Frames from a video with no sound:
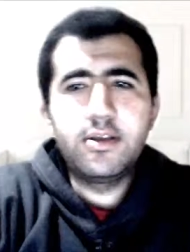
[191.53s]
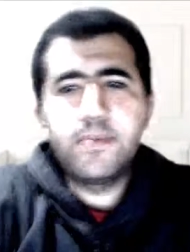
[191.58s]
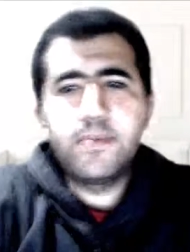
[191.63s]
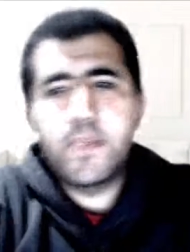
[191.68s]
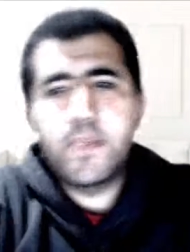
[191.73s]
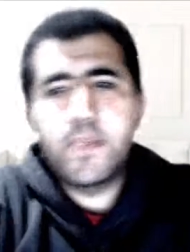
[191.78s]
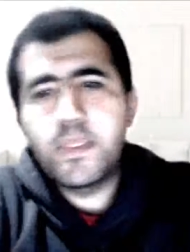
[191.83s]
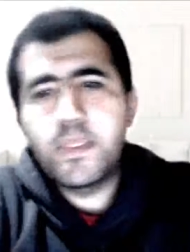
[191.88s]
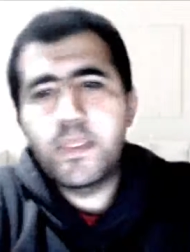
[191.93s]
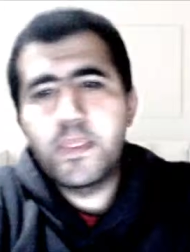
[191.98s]

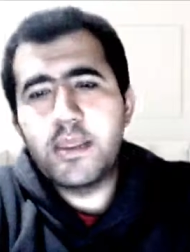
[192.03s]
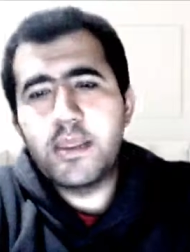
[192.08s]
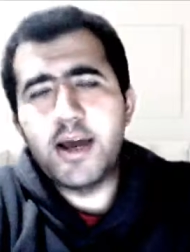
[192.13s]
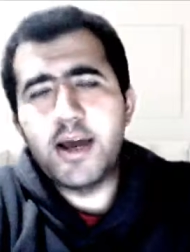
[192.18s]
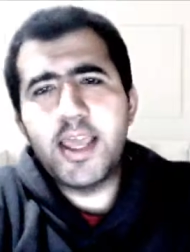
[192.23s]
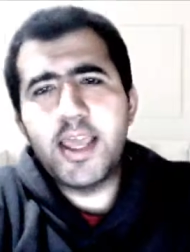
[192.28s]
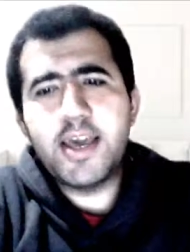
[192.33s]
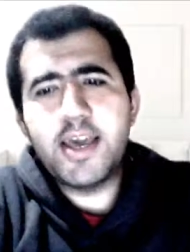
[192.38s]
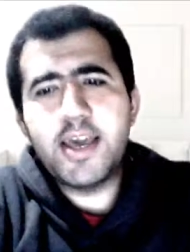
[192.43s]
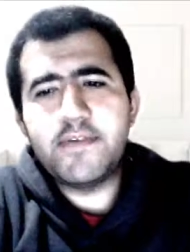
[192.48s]
I
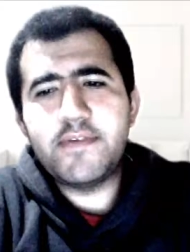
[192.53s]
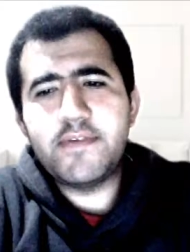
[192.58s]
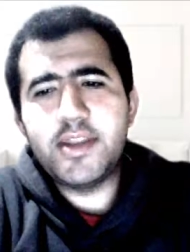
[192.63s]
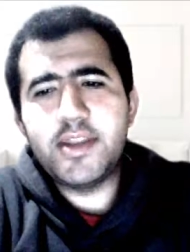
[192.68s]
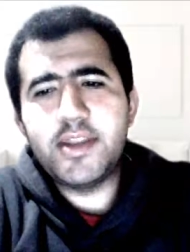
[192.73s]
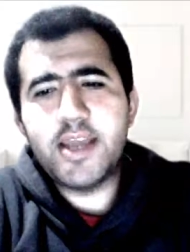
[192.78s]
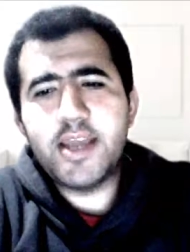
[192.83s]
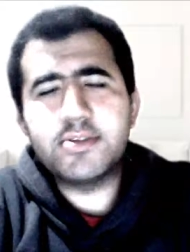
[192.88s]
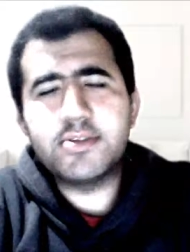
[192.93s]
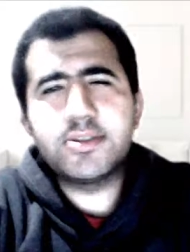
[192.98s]
have
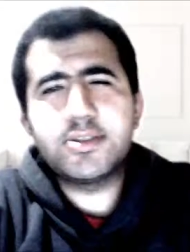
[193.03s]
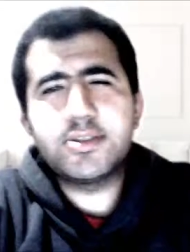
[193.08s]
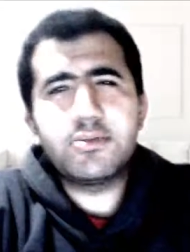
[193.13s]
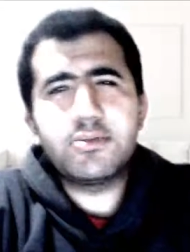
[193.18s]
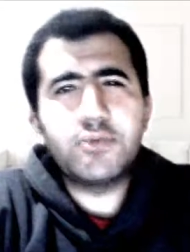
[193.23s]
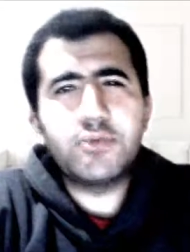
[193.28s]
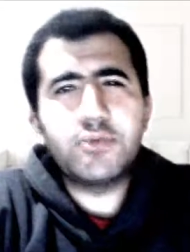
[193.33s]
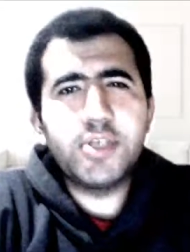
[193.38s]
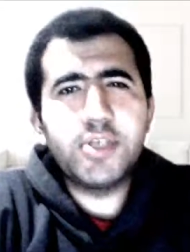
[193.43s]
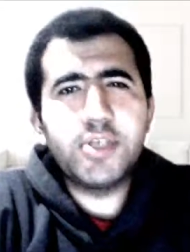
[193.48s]
announced
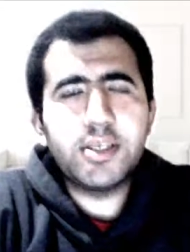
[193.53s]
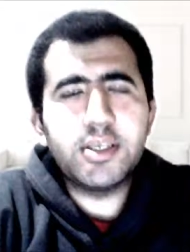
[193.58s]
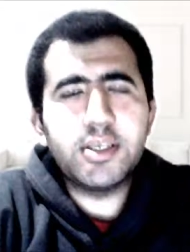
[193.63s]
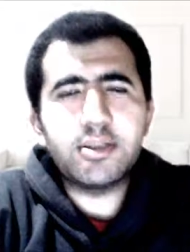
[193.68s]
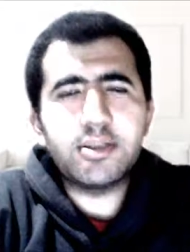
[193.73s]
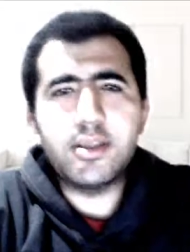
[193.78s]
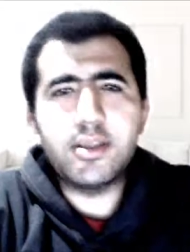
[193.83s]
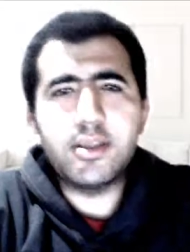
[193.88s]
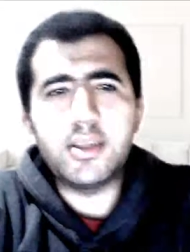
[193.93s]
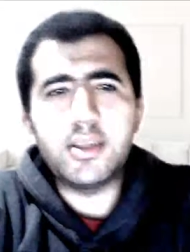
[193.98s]
recently
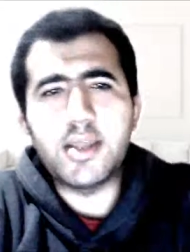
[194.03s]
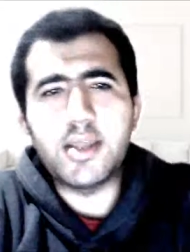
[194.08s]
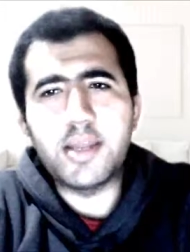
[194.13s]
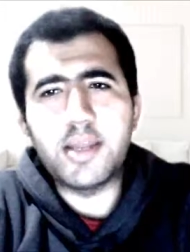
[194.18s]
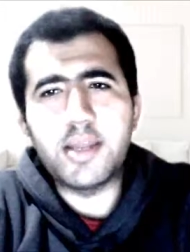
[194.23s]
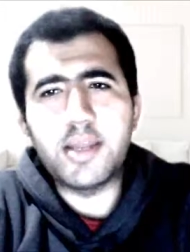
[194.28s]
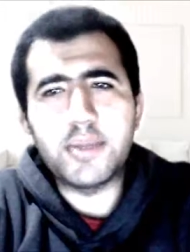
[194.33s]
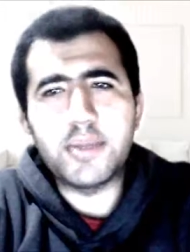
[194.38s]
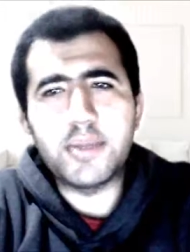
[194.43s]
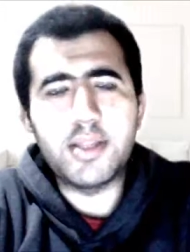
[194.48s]
that I'm
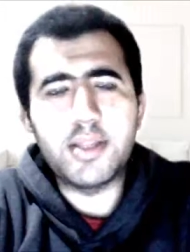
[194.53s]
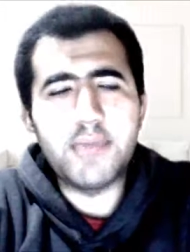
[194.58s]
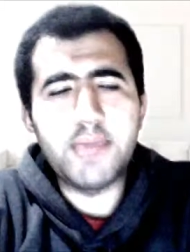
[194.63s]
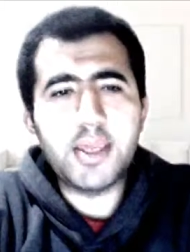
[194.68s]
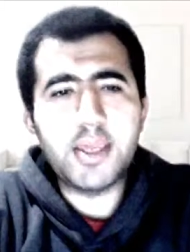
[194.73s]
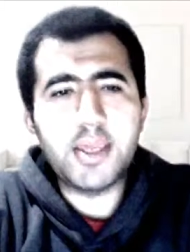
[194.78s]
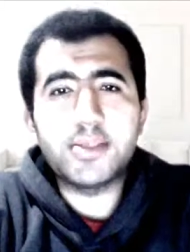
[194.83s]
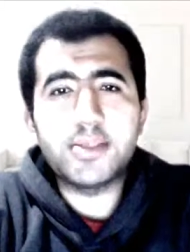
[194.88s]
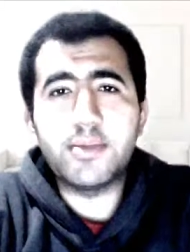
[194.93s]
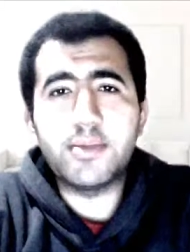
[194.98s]
gonna make
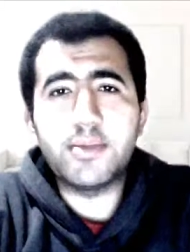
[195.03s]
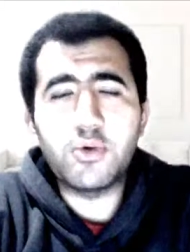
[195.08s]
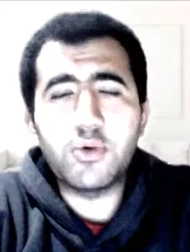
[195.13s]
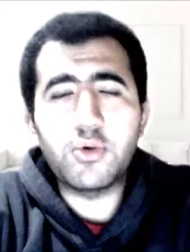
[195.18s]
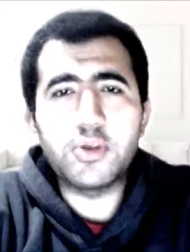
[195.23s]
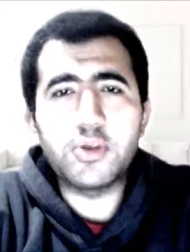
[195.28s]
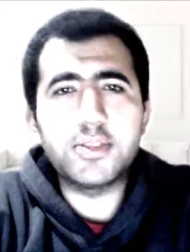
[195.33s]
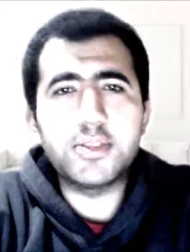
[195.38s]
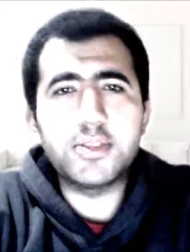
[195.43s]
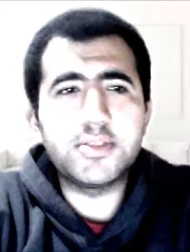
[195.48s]
some
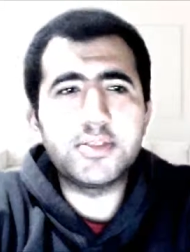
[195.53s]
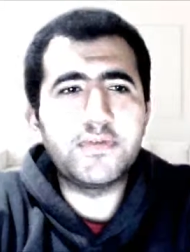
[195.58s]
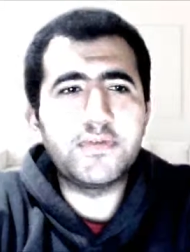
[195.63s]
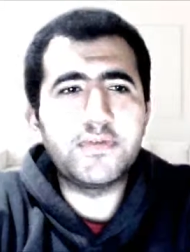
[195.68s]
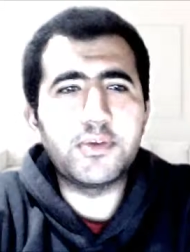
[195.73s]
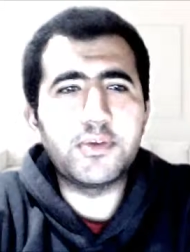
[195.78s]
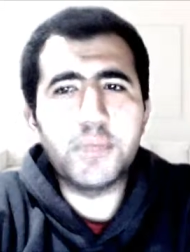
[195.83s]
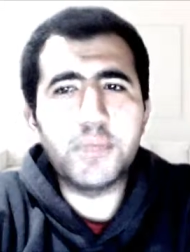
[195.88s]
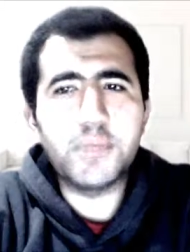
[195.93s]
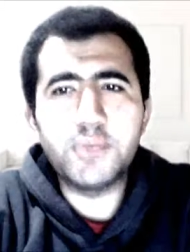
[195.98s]
courses for
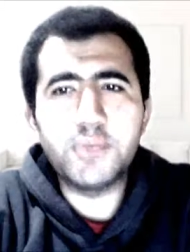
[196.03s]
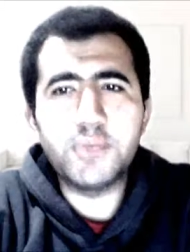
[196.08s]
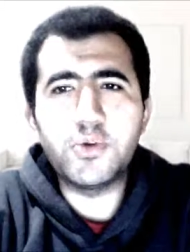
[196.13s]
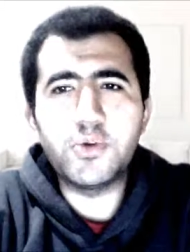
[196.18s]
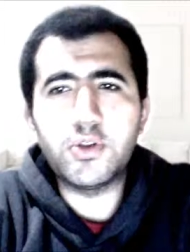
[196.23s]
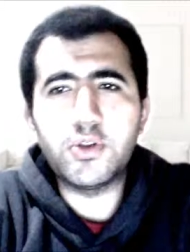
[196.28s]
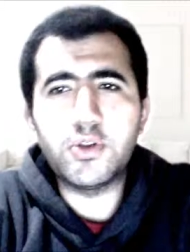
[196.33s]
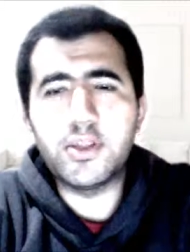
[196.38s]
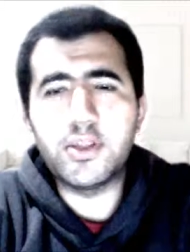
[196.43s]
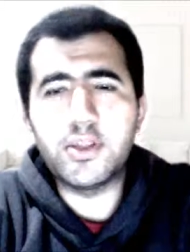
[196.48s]
people
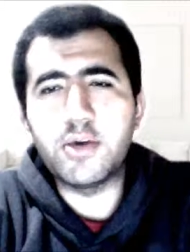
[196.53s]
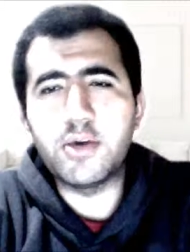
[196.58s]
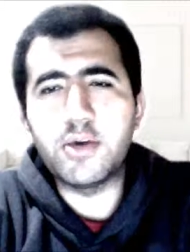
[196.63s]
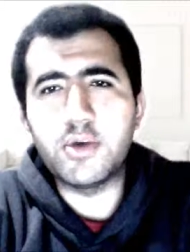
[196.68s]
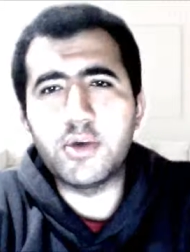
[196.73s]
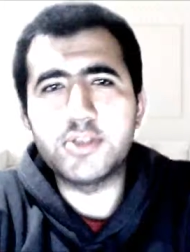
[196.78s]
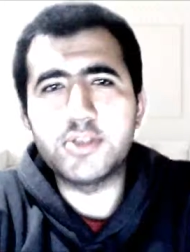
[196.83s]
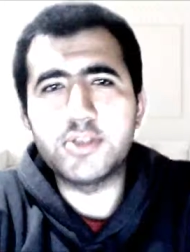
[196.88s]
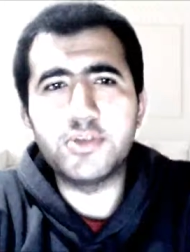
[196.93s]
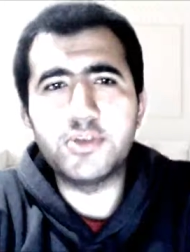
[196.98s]
that want to
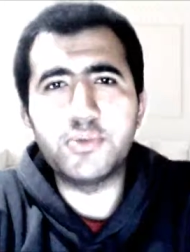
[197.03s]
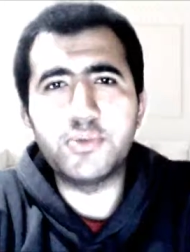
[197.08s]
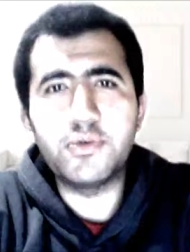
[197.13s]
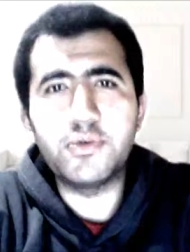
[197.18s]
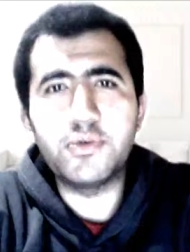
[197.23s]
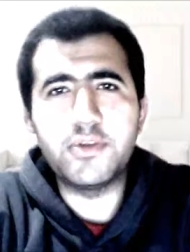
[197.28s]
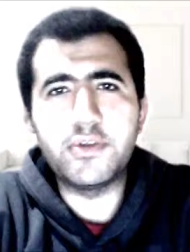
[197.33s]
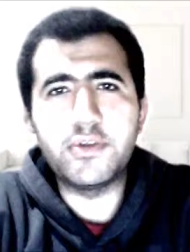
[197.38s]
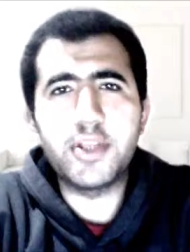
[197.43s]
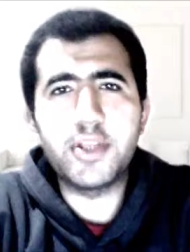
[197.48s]
improve their
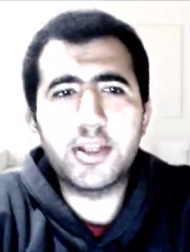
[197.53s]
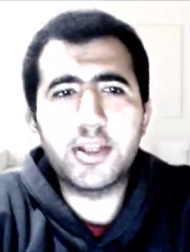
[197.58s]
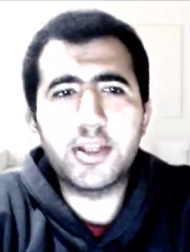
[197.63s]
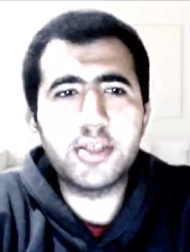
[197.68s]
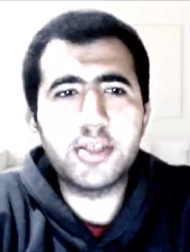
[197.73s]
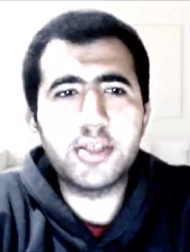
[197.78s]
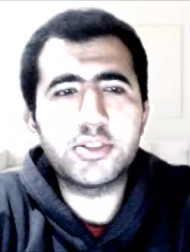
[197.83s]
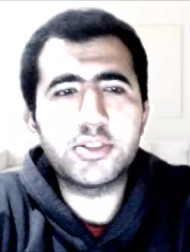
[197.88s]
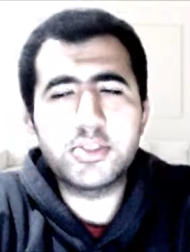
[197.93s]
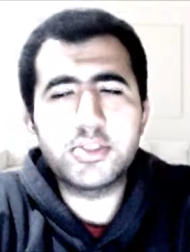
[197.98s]

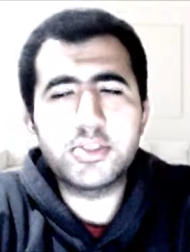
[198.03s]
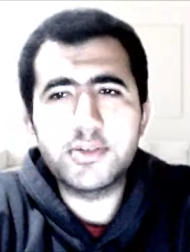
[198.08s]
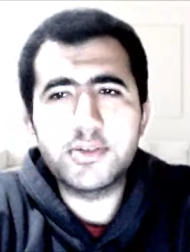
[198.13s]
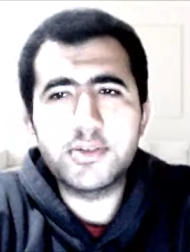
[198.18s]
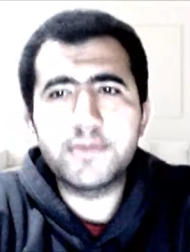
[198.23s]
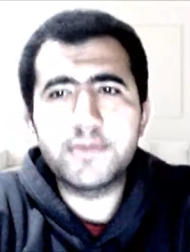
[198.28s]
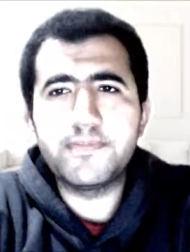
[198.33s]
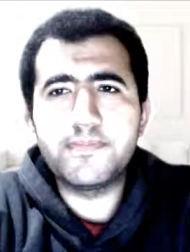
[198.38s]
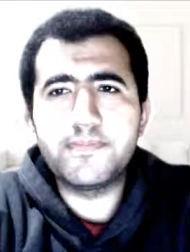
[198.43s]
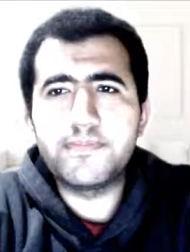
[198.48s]
English
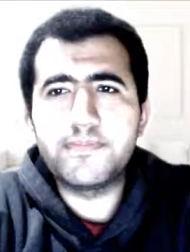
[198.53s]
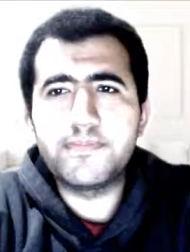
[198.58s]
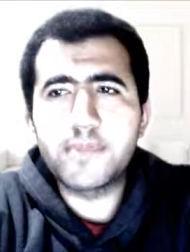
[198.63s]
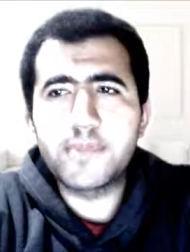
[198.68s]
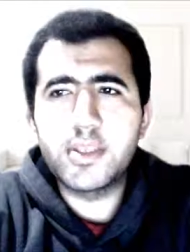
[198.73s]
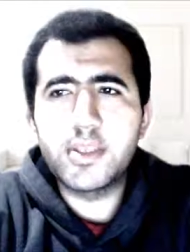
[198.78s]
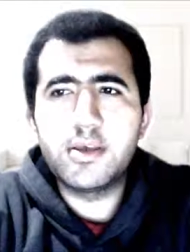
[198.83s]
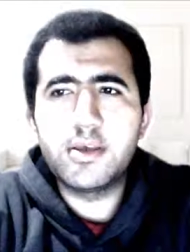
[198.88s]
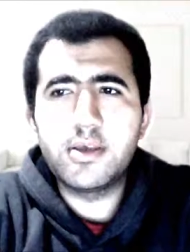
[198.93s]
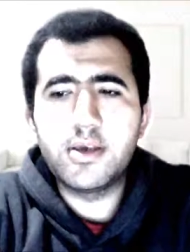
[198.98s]

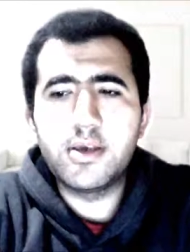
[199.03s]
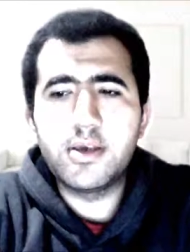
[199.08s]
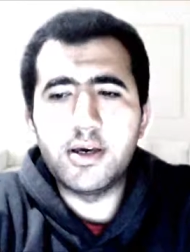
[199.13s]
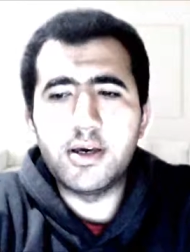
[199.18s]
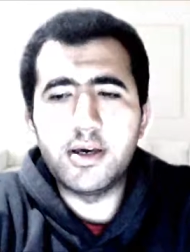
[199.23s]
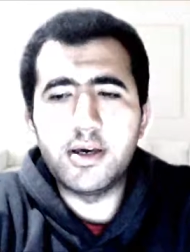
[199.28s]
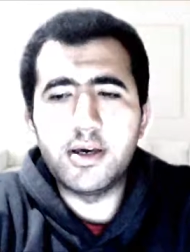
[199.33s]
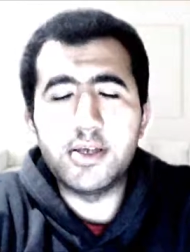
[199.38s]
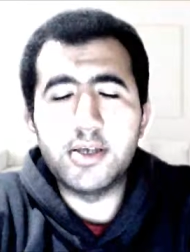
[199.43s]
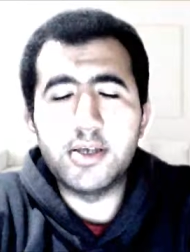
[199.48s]
uh,
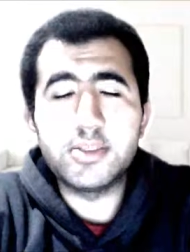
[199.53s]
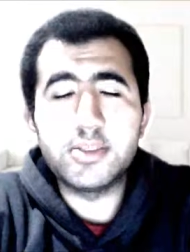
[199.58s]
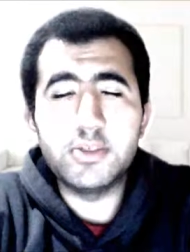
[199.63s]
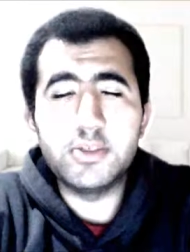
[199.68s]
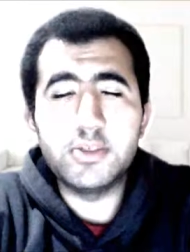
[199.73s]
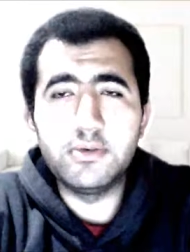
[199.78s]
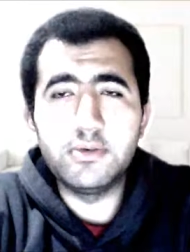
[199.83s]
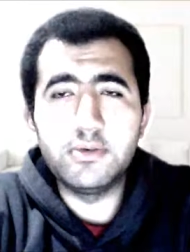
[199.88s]
soon